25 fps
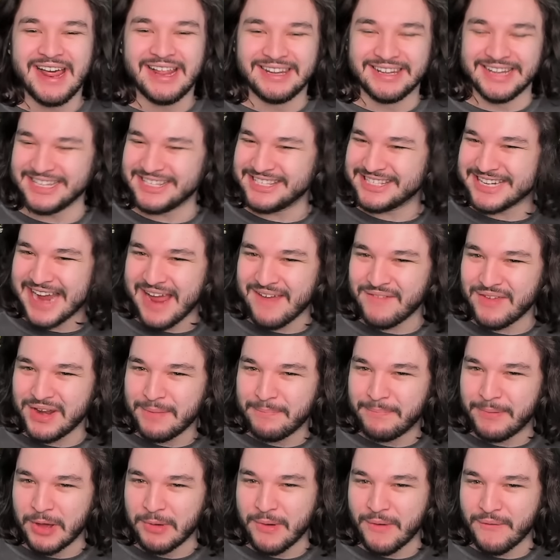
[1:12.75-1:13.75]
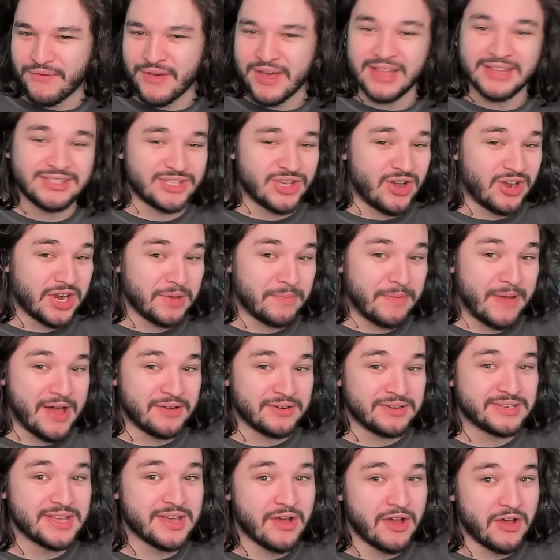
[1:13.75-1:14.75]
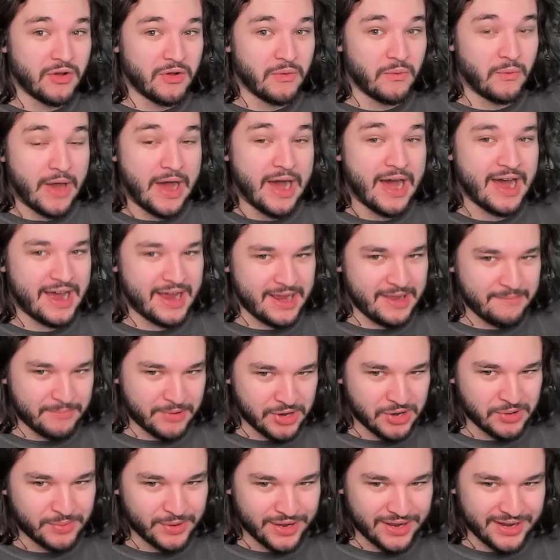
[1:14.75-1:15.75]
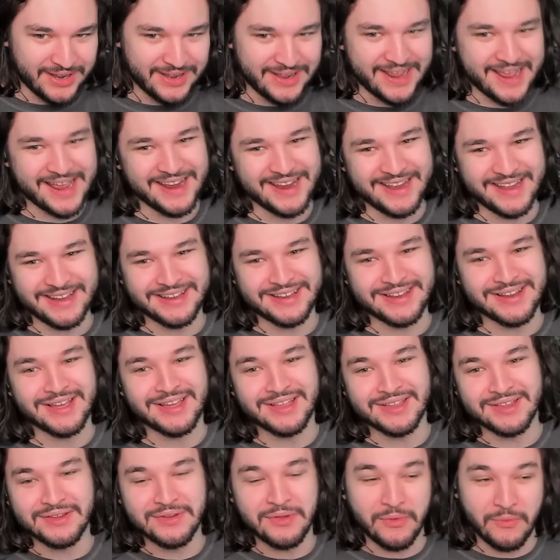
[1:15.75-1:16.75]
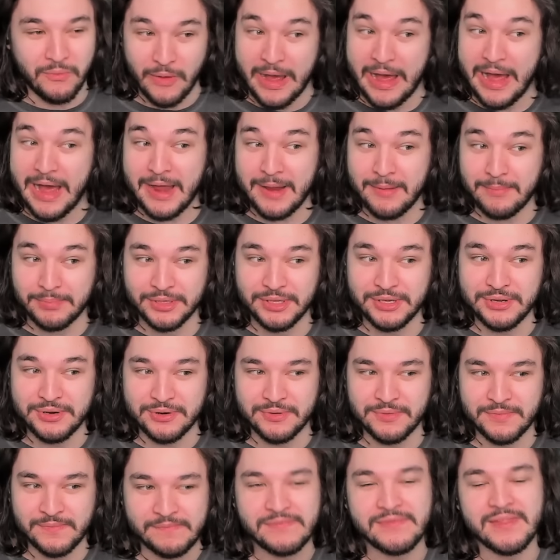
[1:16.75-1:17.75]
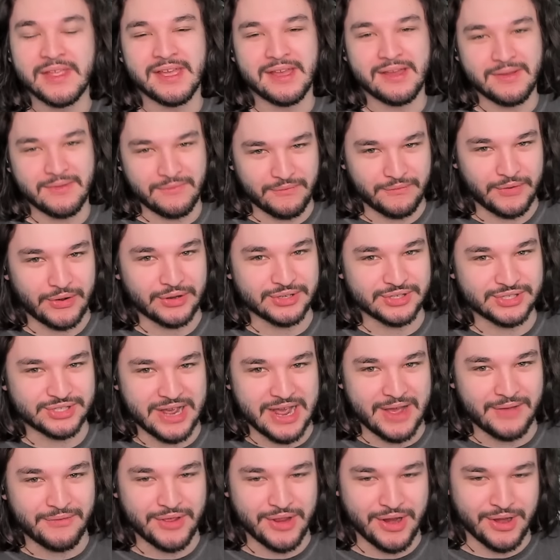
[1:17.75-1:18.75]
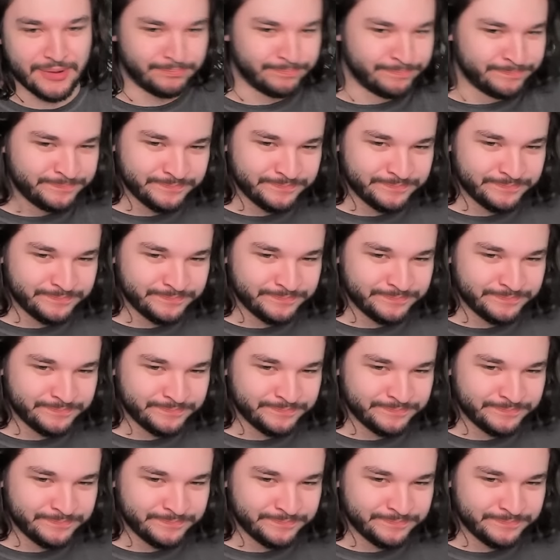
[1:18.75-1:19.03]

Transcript: Let's dive into Boba Fett, talk about why Boba and why blue first off here.